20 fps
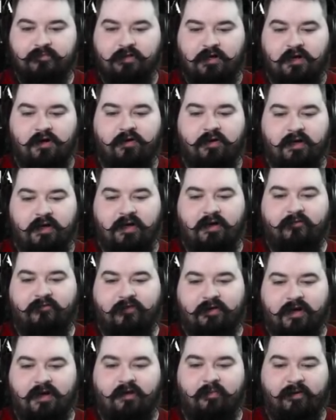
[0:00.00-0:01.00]
Oh yeah, I
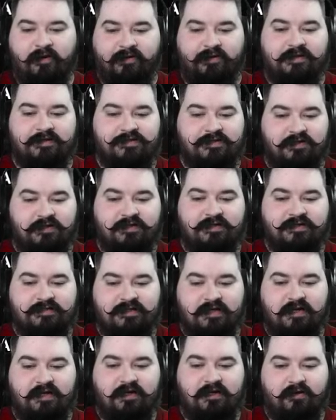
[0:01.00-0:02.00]
forgot about this. You can just
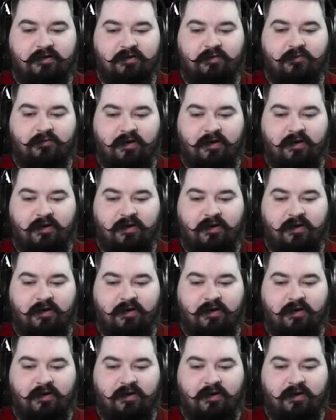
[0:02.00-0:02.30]
gotta